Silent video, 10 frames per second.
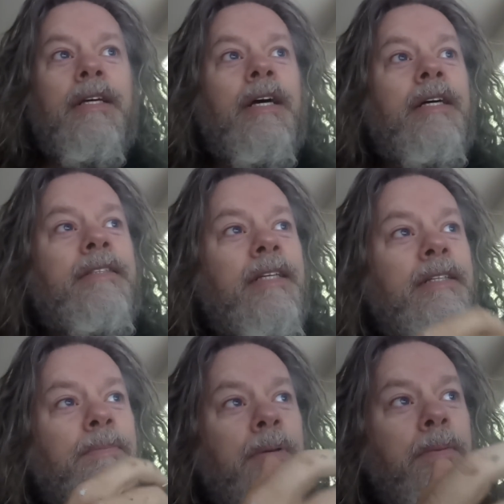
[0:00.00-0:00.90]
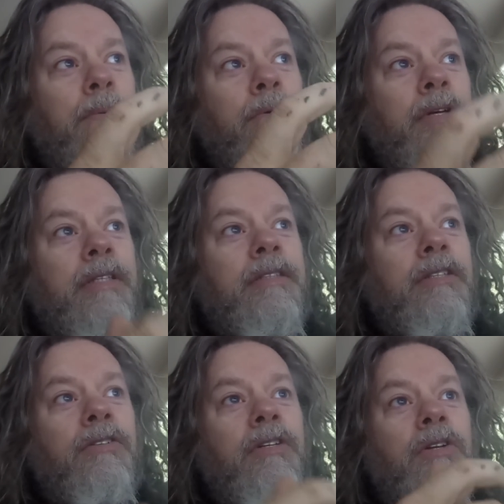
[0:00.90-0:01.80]
I said to people, I
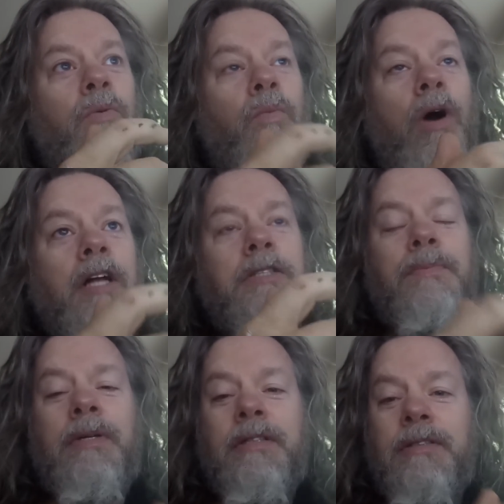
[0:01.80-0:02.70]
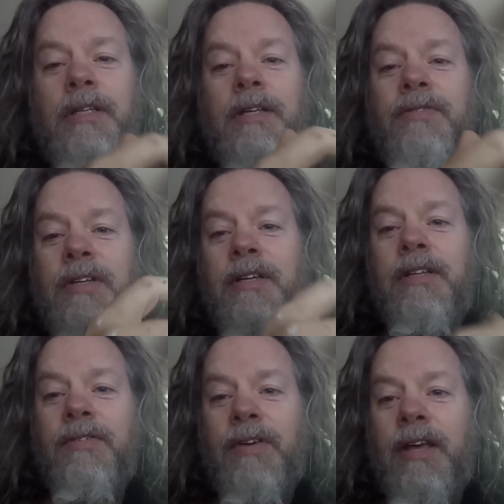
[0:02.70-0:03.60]
said, you need to watch because the lifting
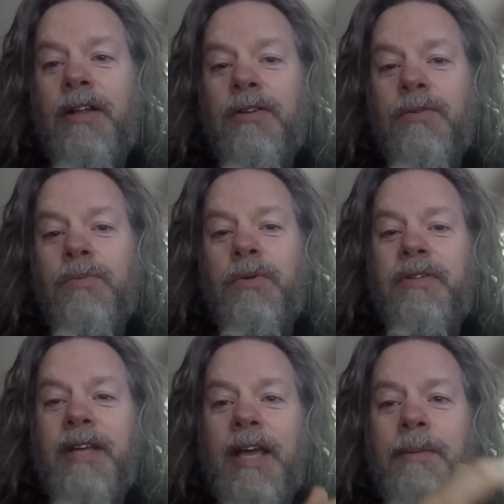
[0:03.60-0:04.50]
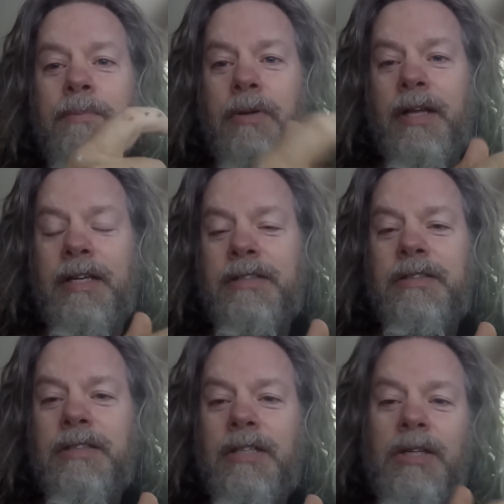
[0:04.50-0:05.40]
of the veil would take
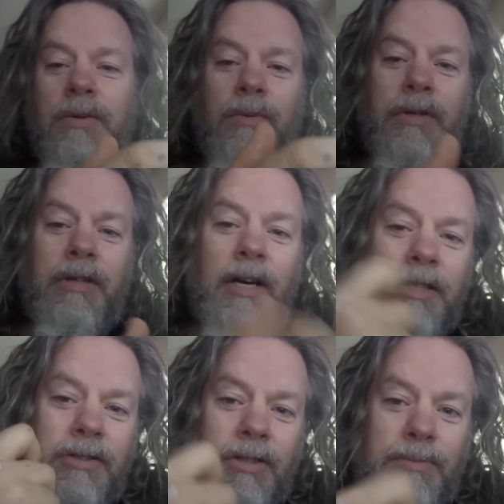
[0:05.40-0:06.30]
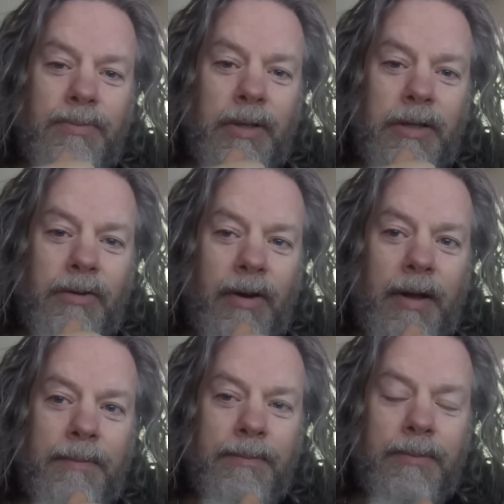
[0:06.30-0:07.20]
place when God took Billy
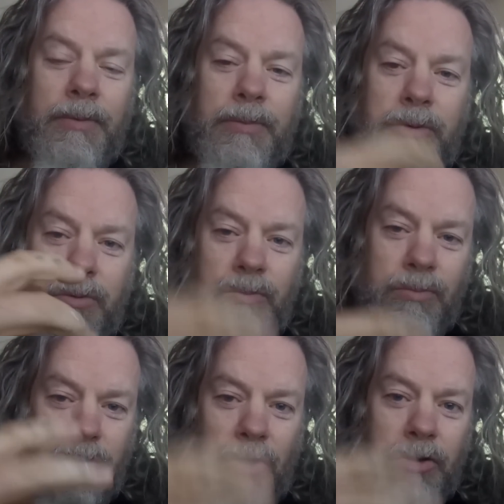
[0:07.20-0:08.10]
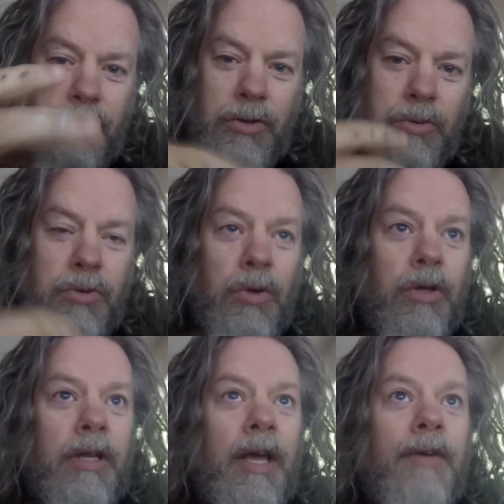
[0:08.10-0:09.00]
Graham. It would start soon,
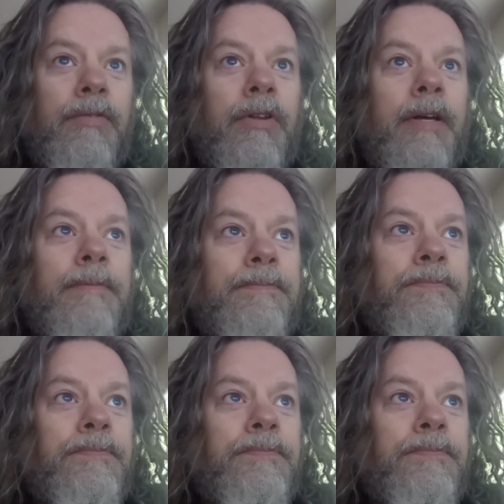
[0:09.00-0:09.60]
shortly after that.